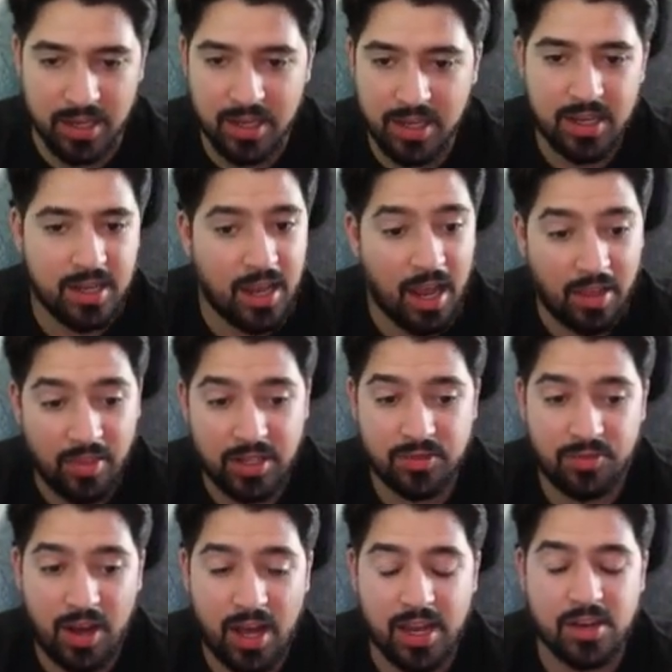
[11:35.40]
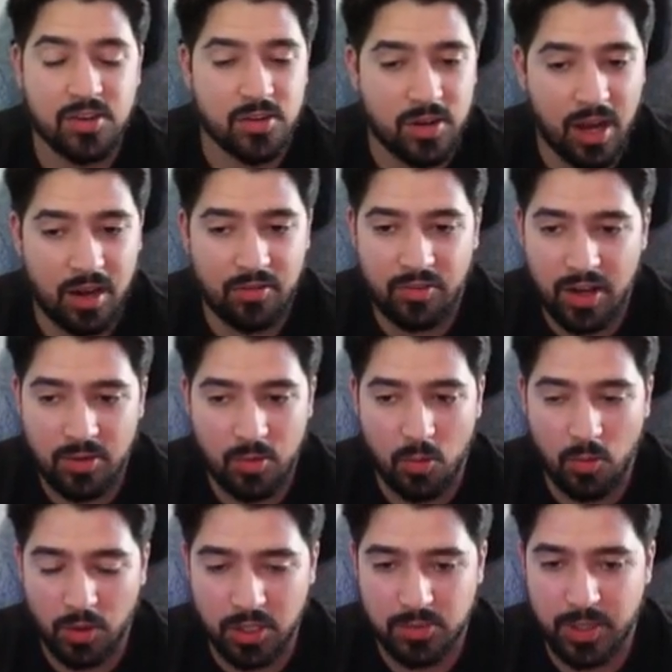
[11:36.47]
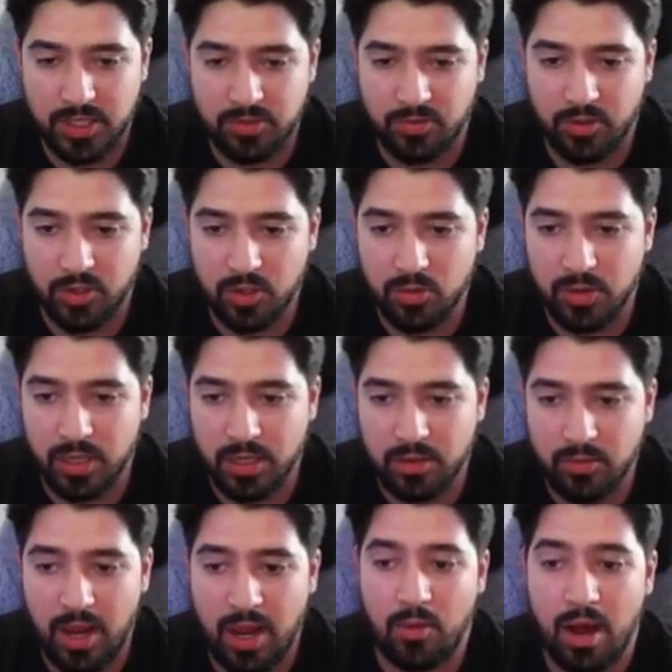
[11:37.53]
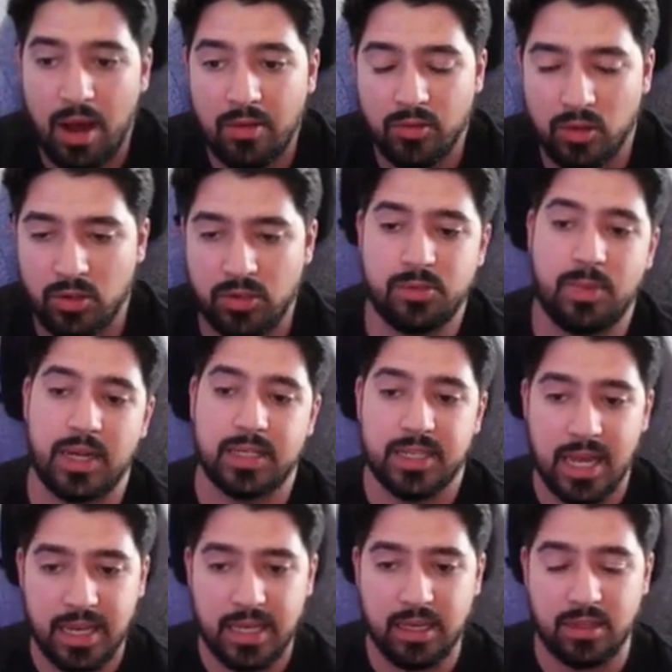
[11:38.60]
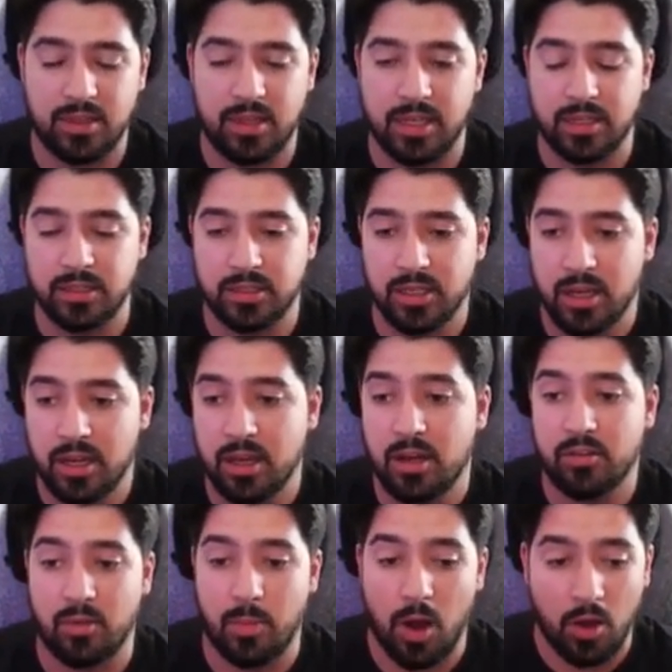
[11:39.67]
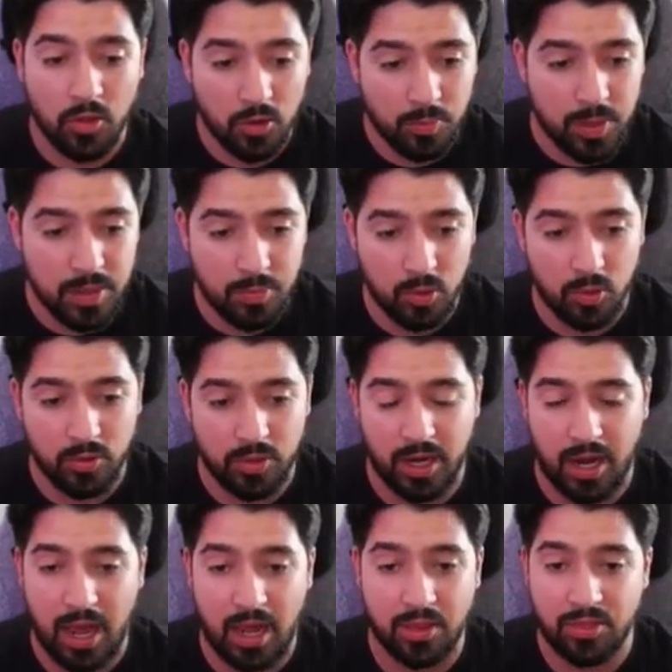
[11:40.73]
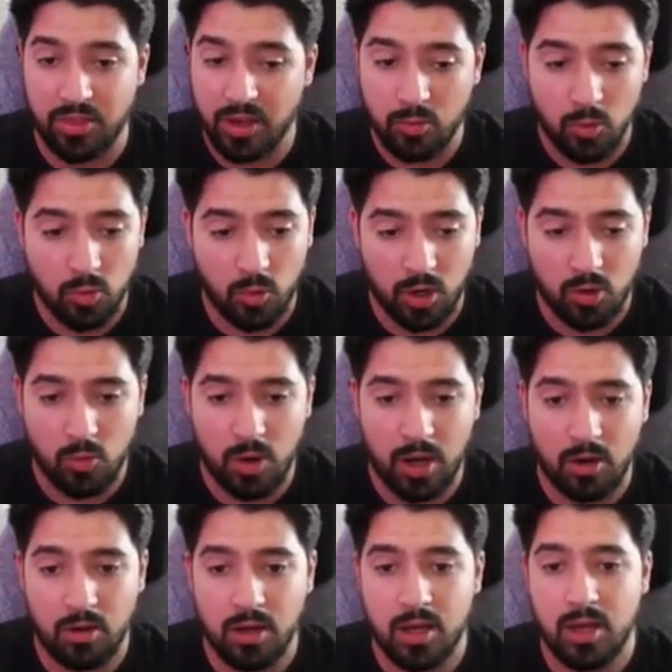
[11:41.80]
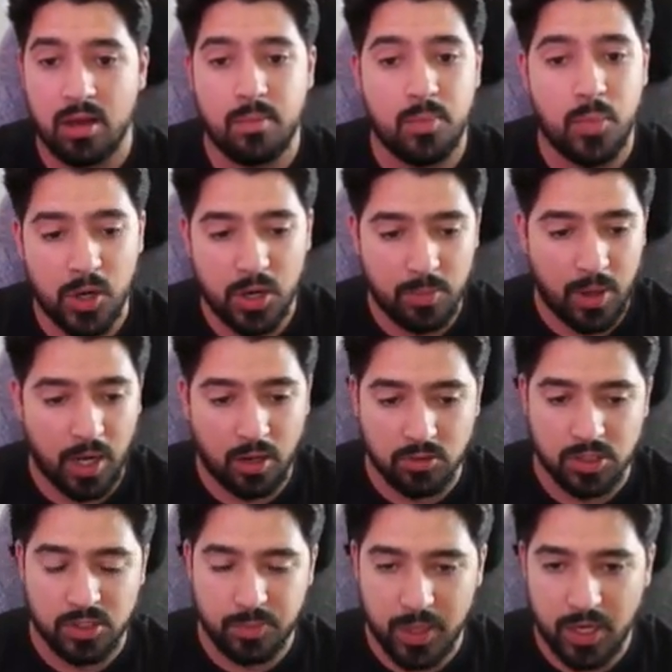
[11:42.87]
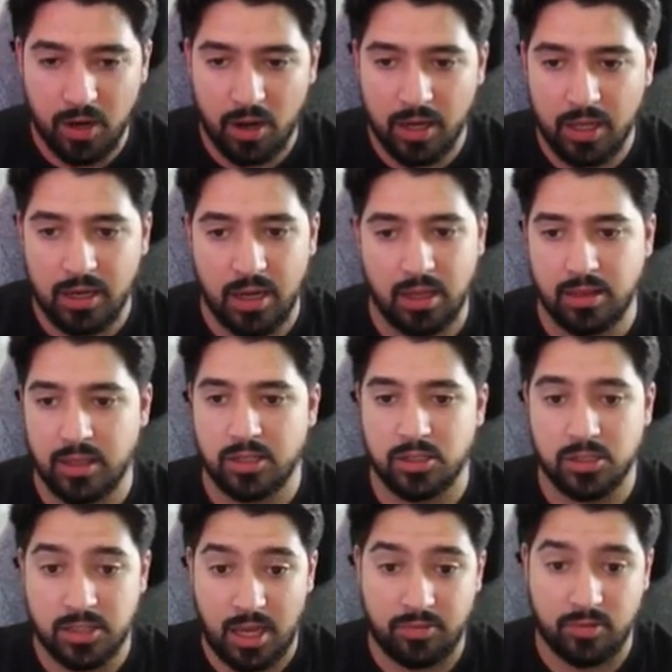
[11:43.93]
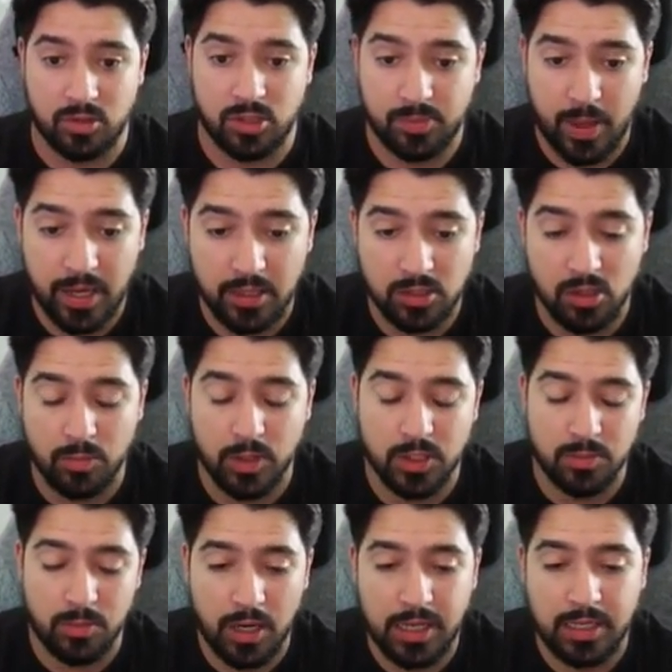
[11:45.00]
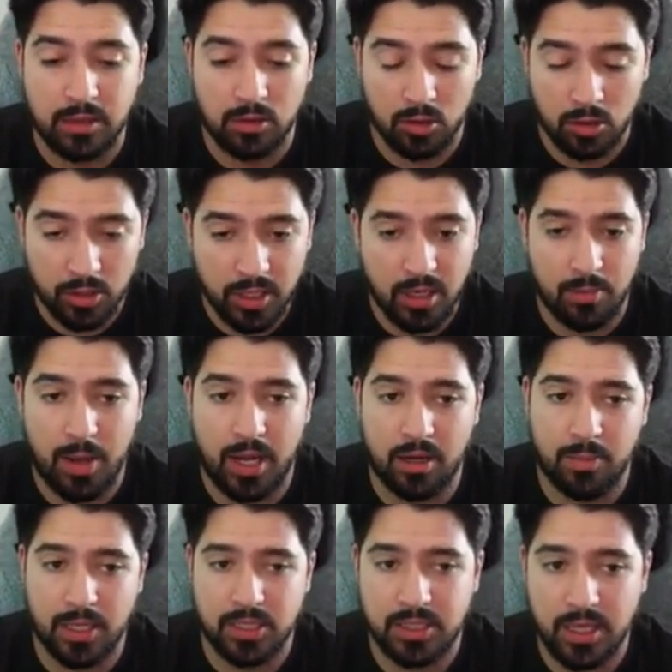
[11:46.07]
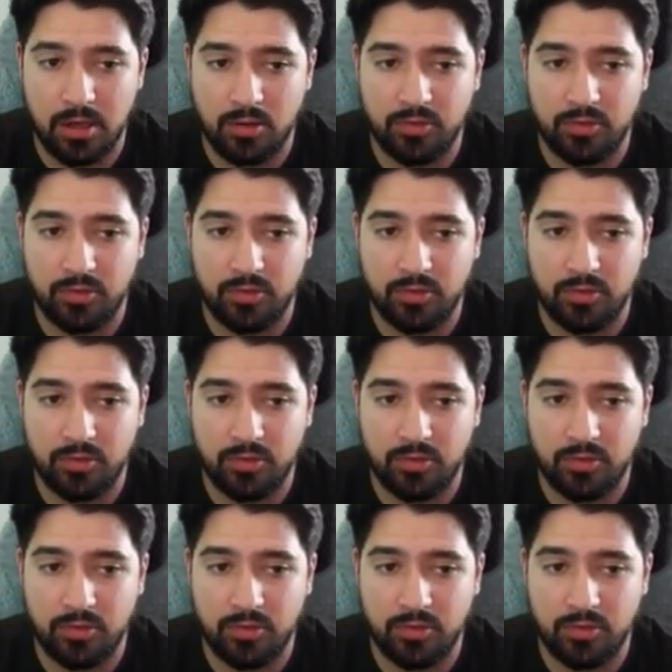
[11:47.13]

And that's fine. You got to find what works best for you. And how I've learned is by taking things from other people that I think would work well, putting my own spin on it, and then just after spending so much money and learning about it myself,